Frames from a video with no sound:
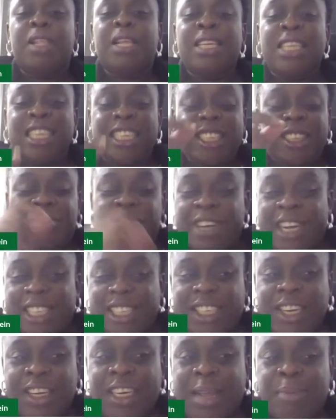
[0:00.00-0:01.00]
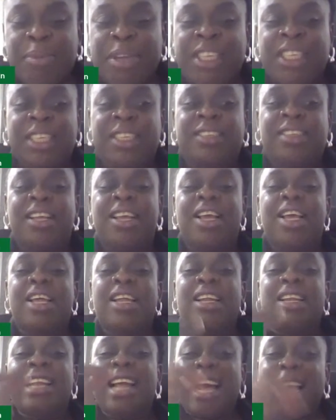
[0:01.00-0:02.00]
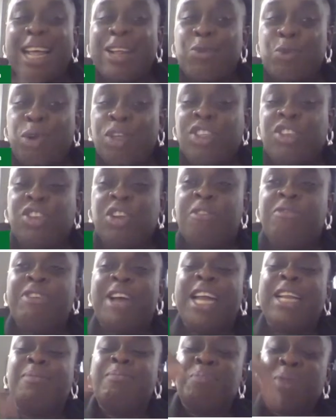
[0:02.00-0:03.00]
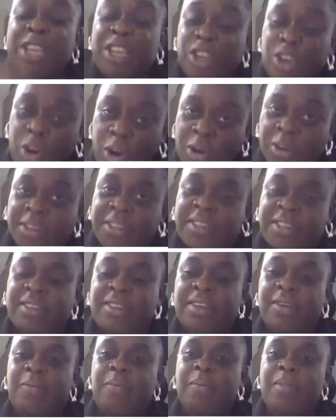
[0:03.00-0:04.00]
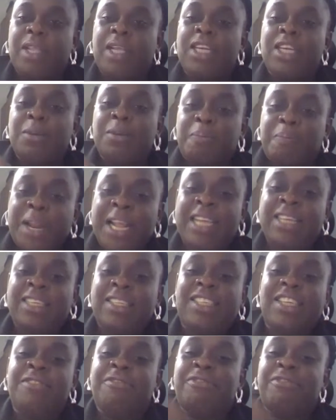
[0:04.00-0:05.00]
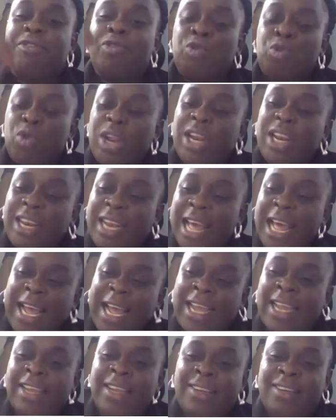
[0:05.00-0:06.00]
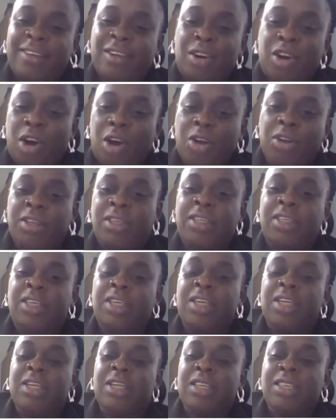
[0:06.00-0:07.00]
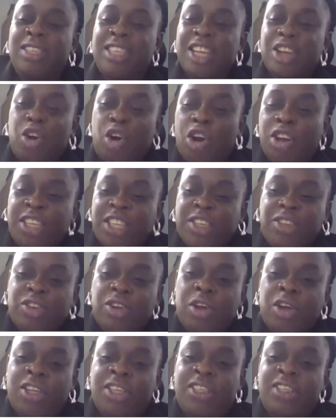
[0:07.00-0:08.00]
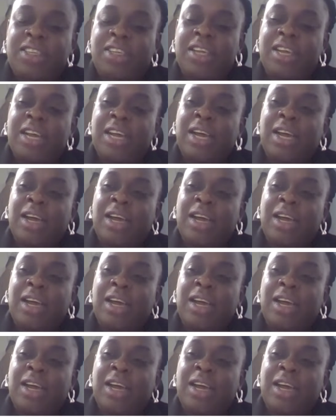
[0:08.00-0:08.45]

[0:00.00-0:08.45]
This financial damages was suffered because the plaintiff relied on the auditor's